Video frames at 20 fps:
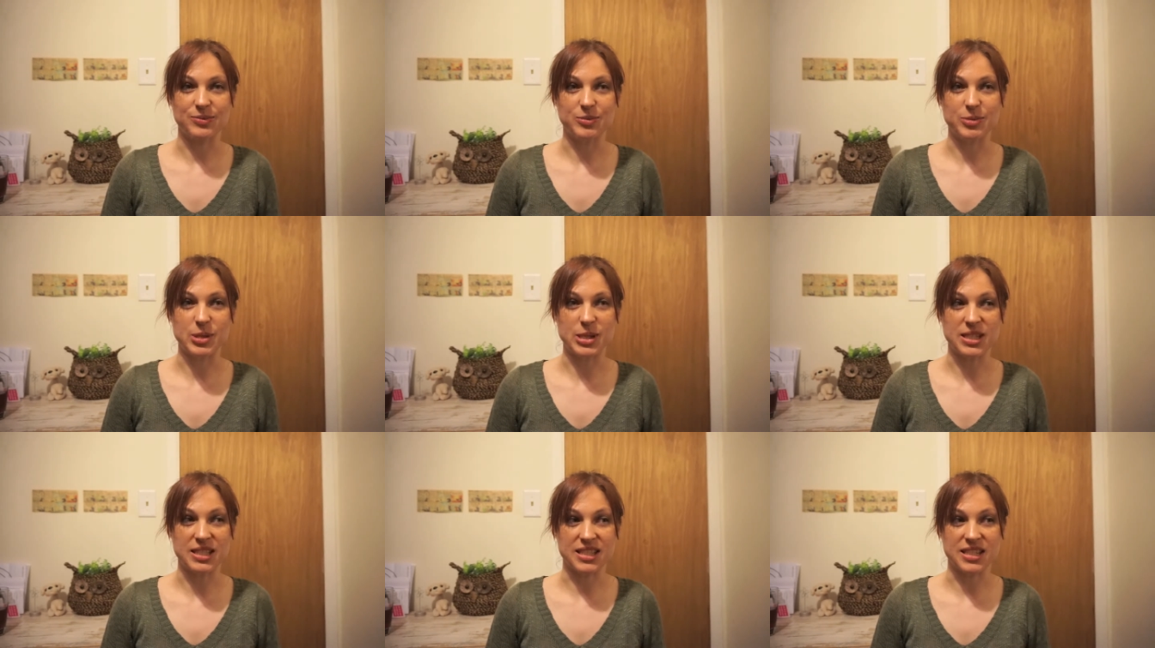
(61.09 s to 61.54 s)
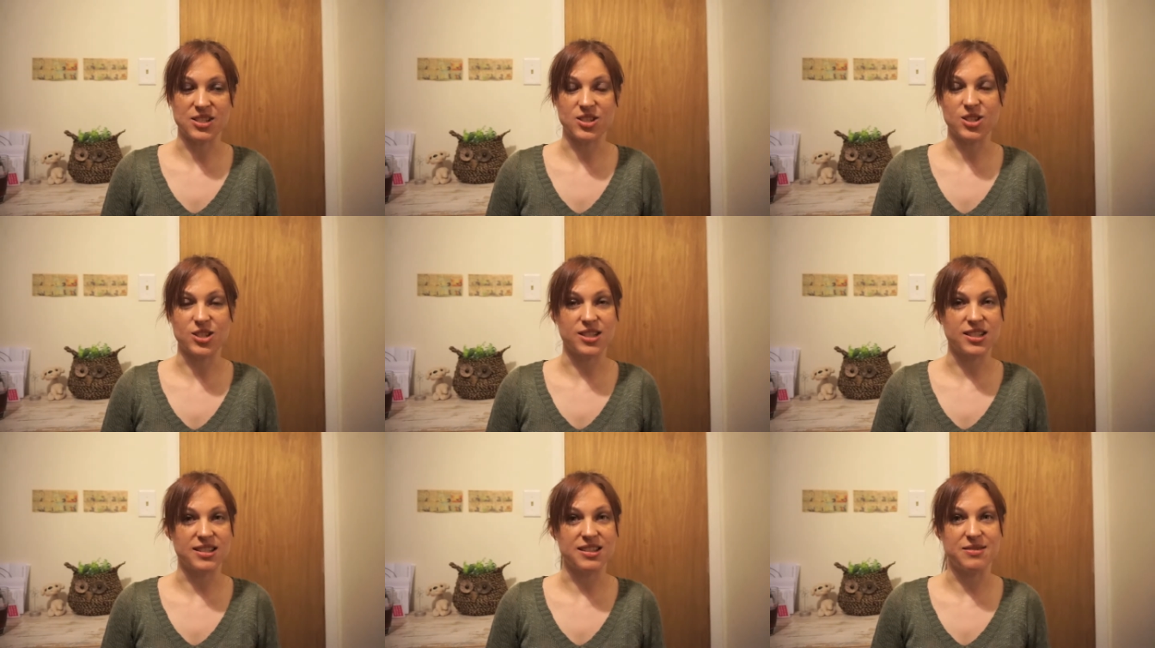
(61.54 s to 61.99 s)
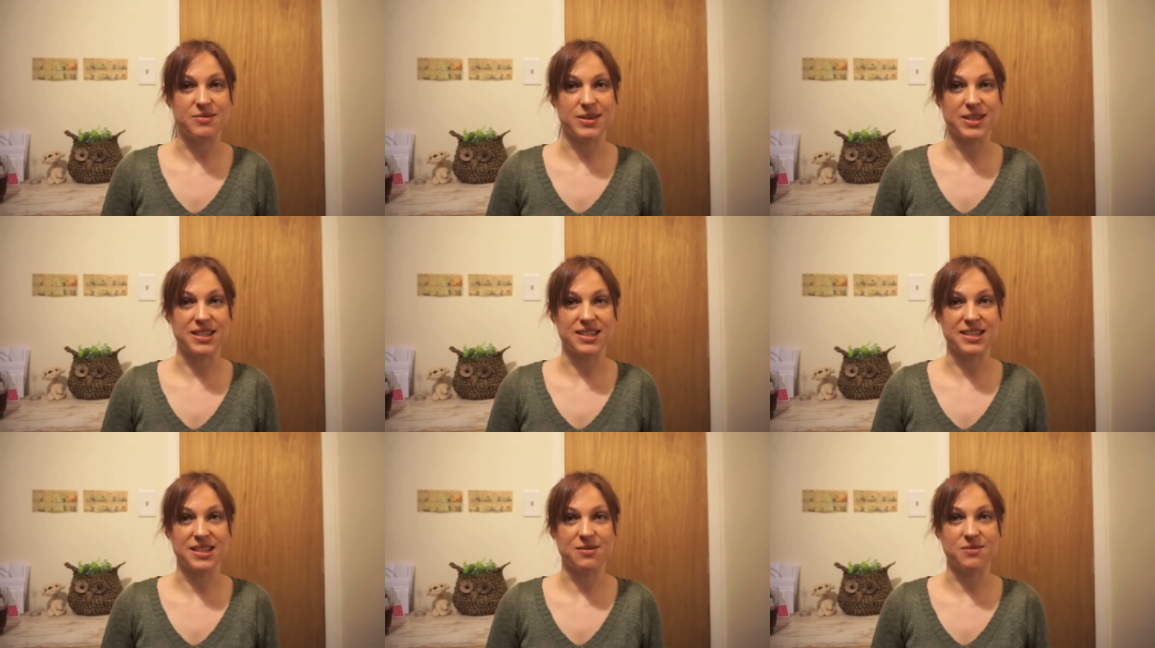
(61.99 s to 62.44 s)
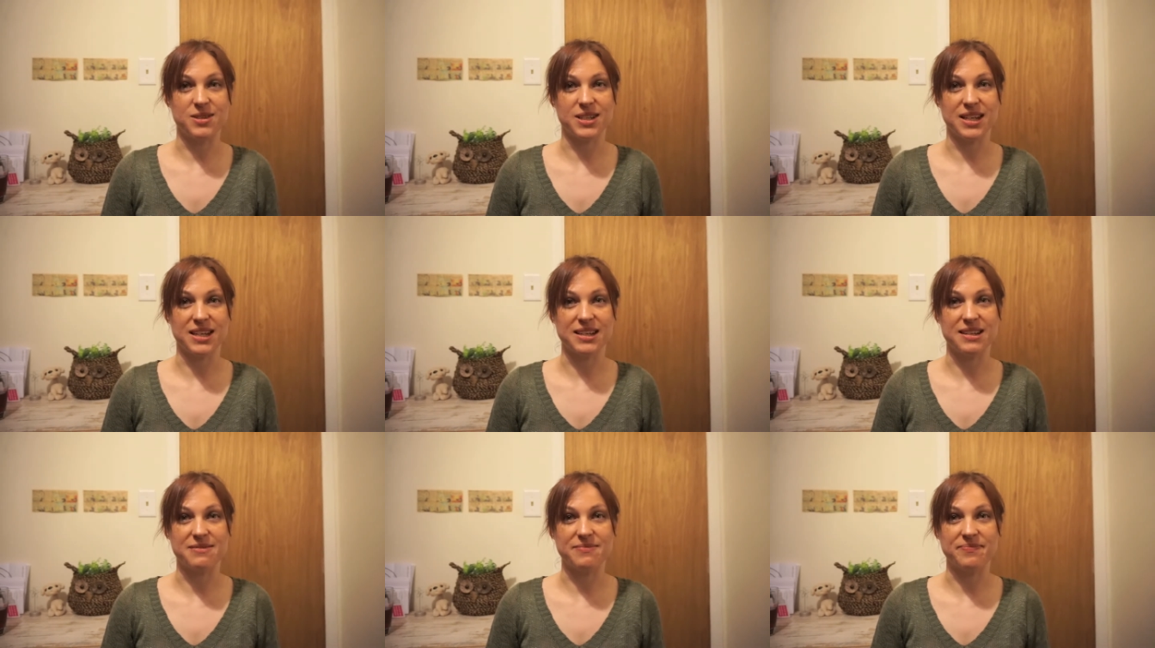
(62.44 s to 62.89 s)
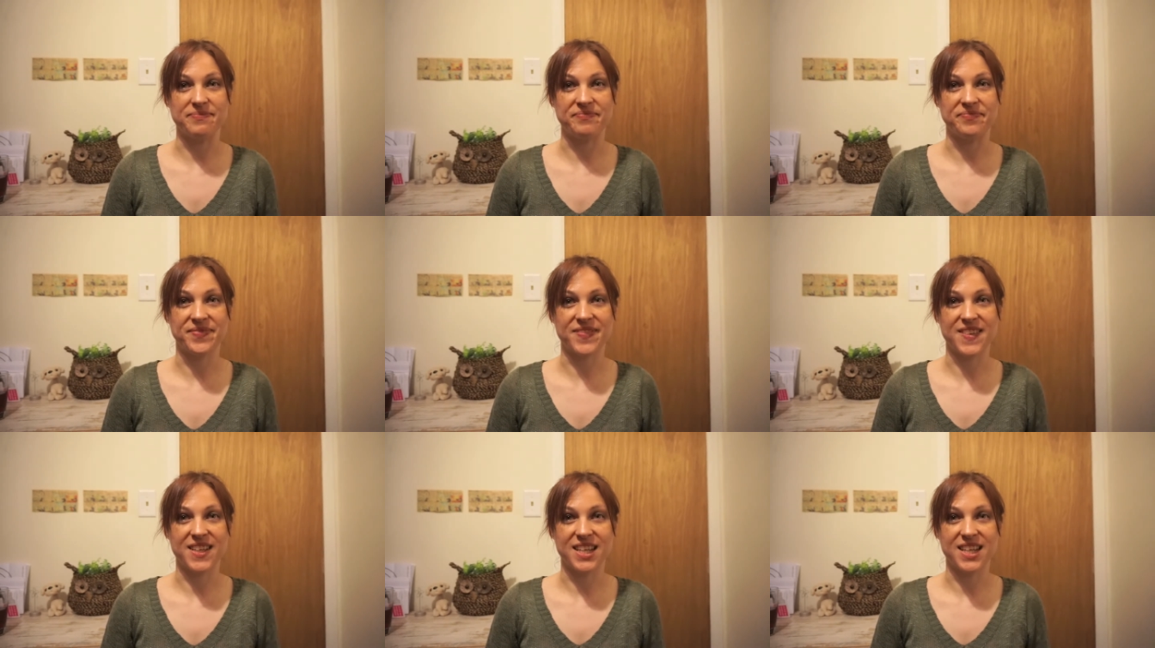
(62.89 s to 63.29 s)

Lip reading: because I started them at the same time.